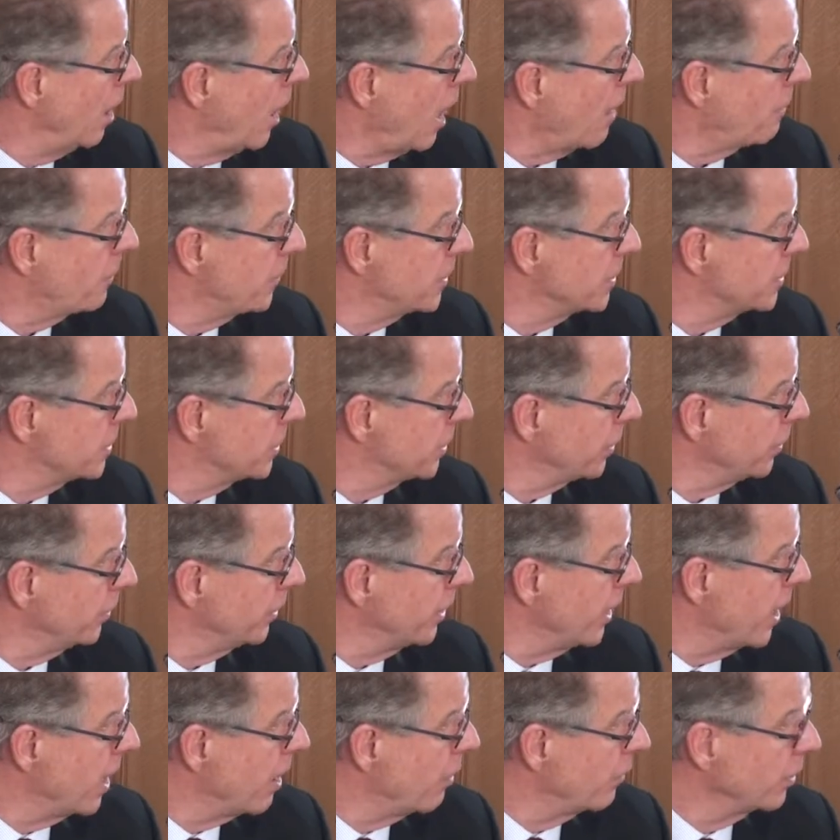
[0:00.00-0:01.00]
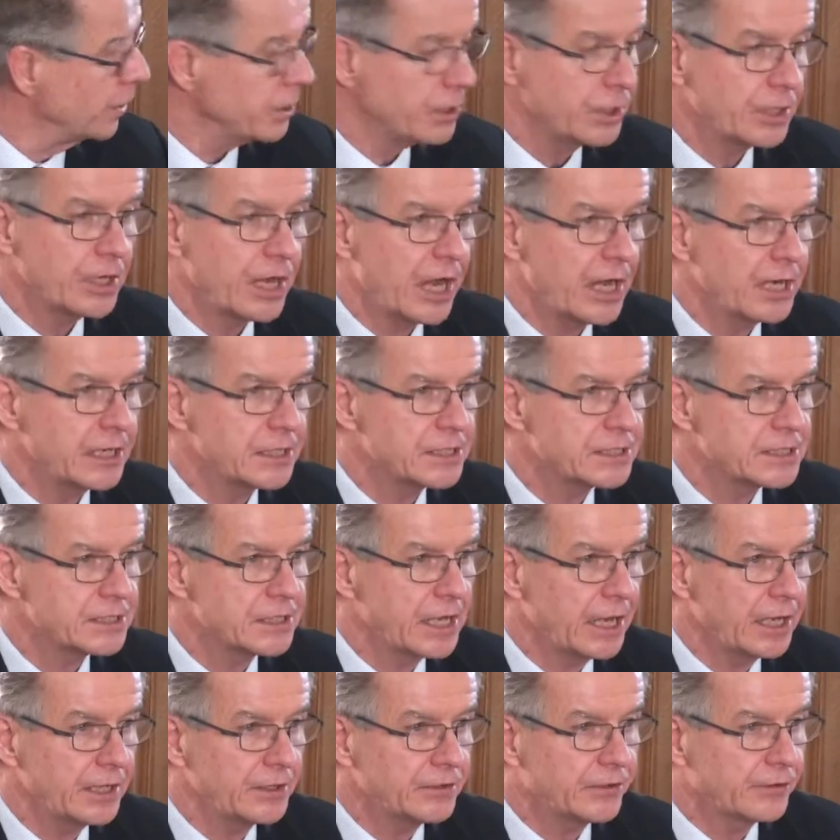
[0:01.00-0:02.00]
Up until now in the United
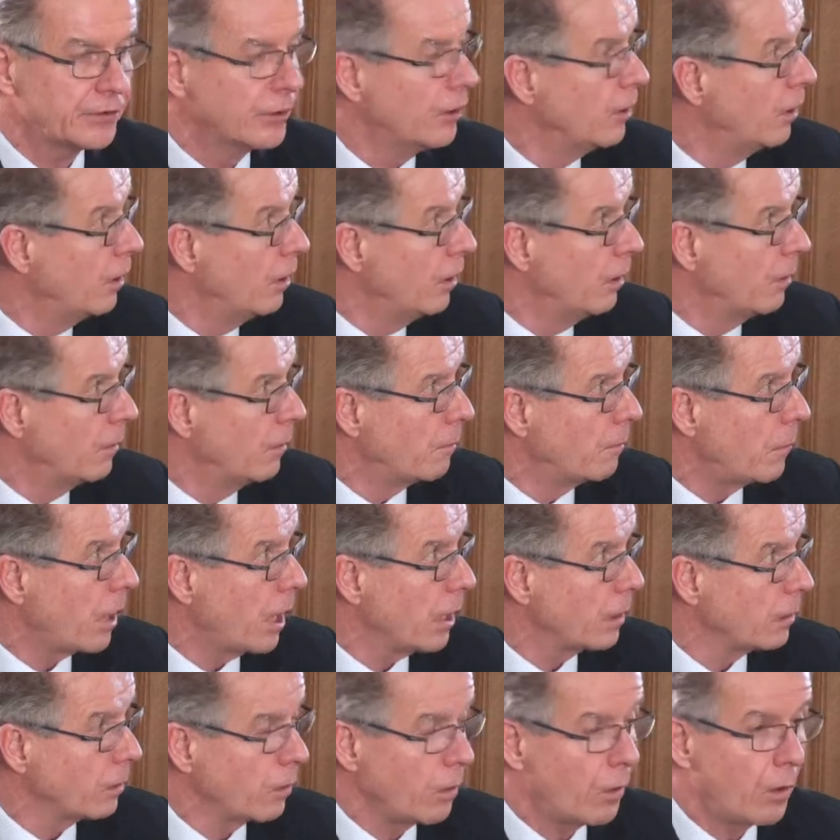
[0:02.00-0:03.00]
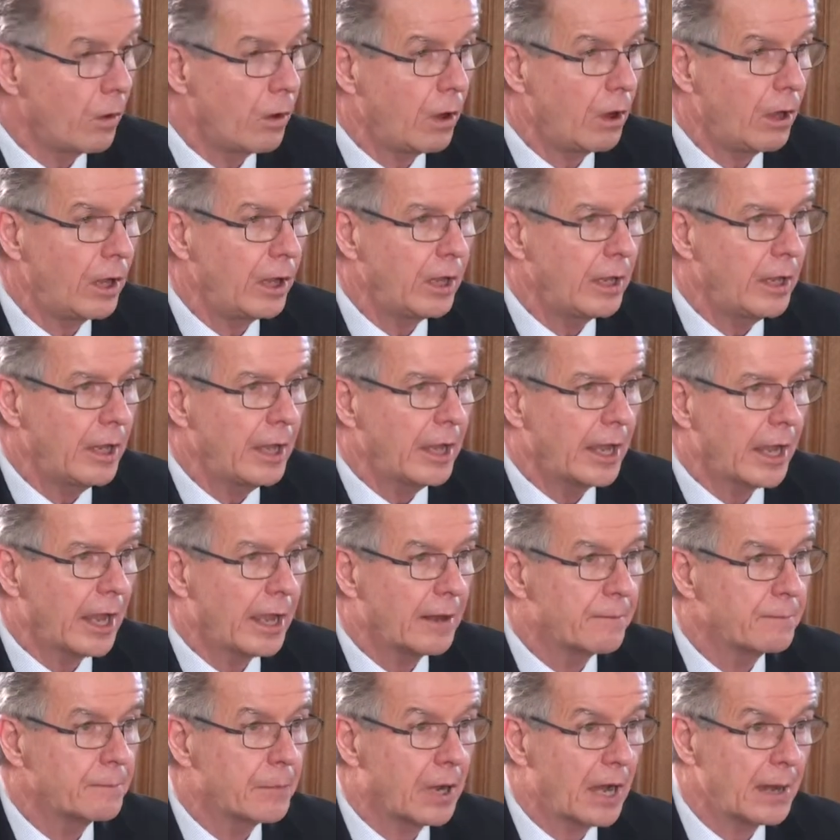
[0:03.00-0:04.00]
States, by law
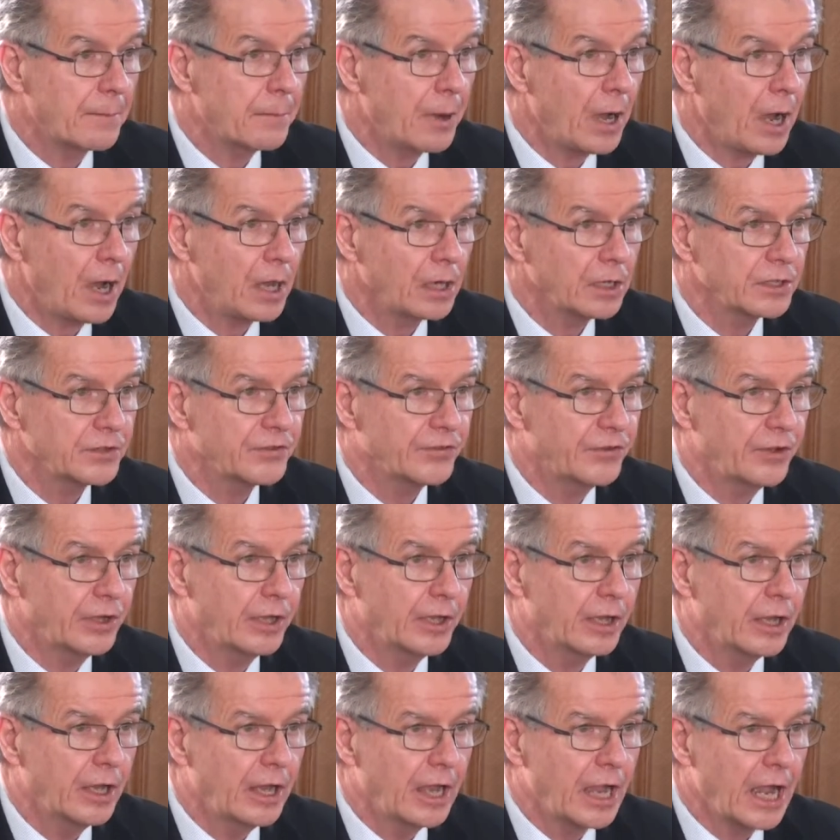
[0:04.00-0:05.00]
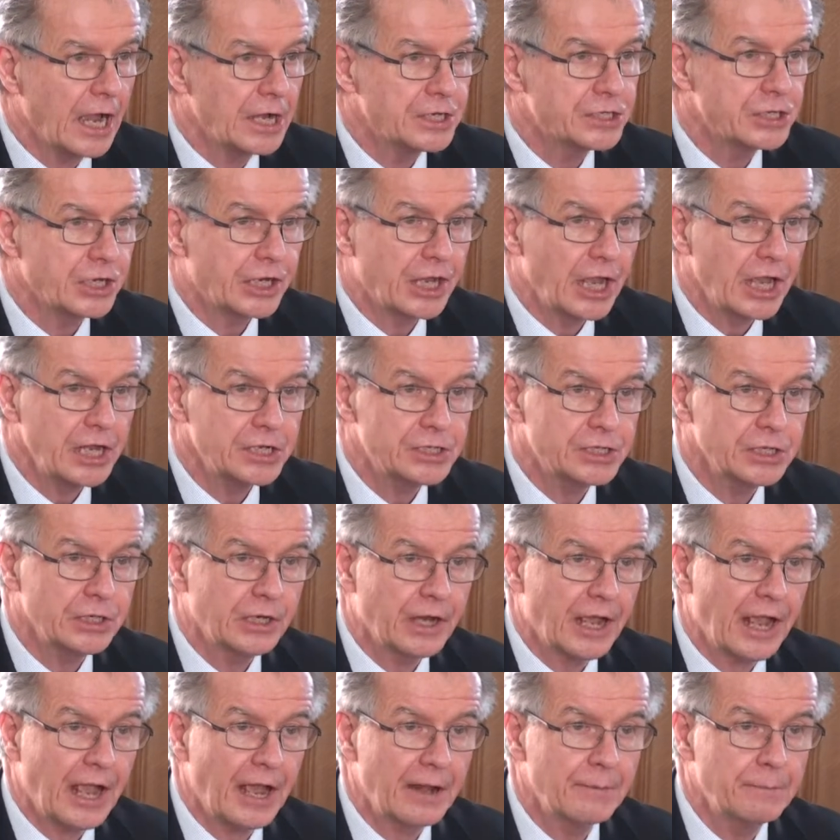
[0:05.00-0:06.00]
and by policy, education
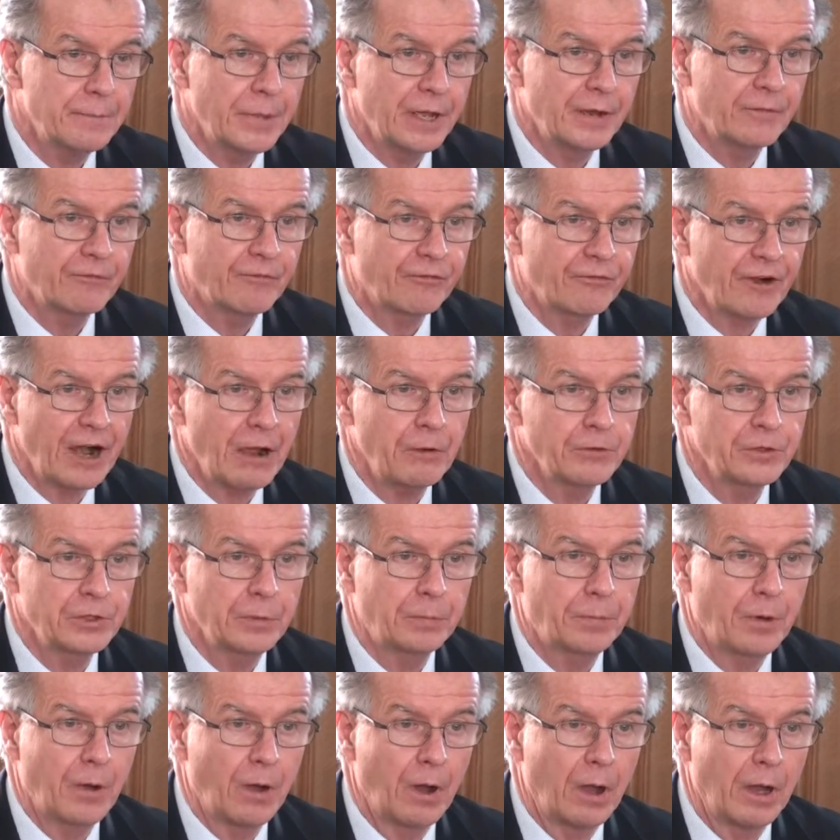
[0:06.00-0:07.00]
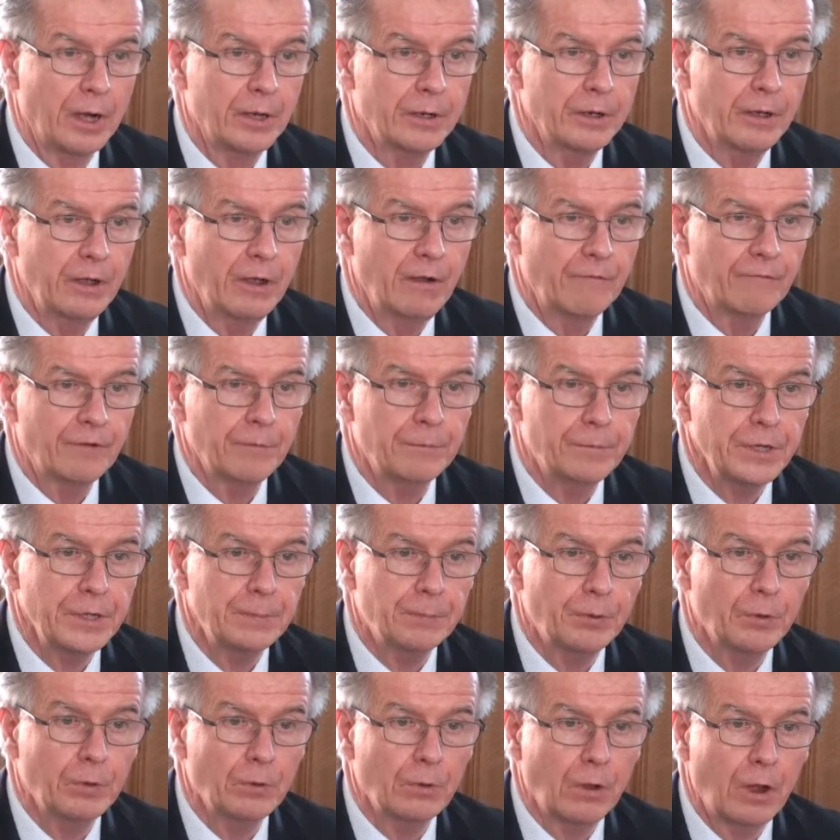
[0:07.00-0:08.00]
had been frowned upon for
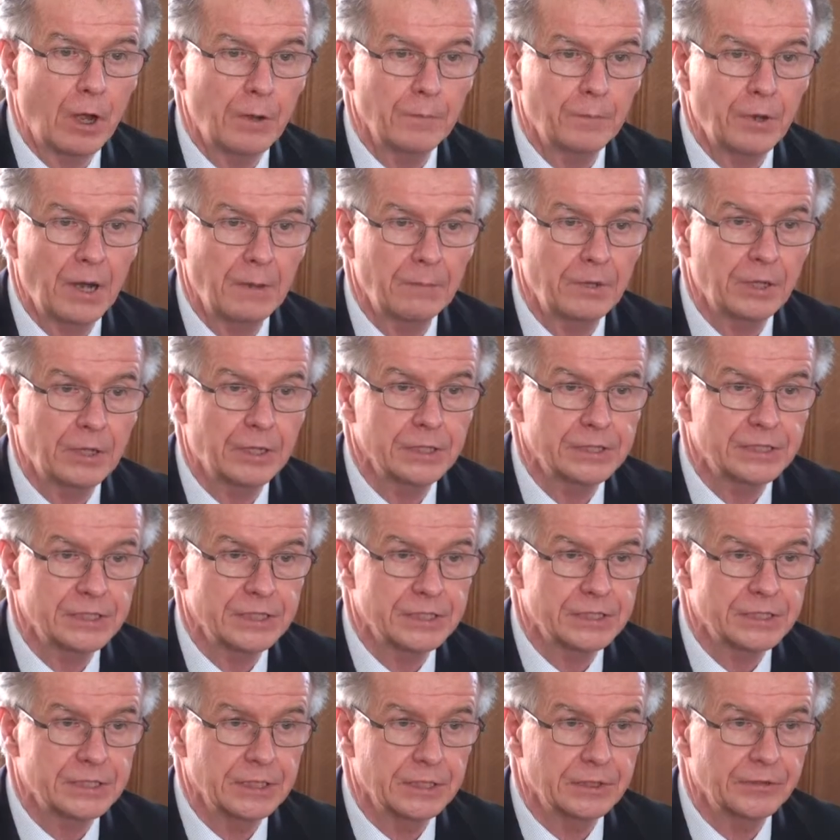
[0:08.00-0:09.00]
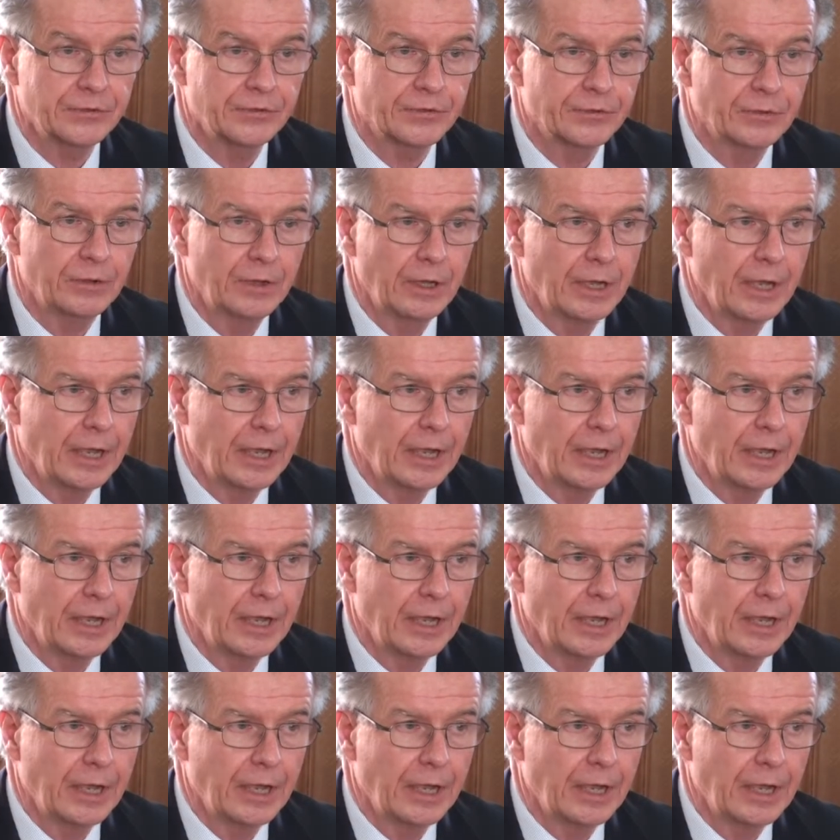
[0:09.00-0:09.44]
people on public assistance.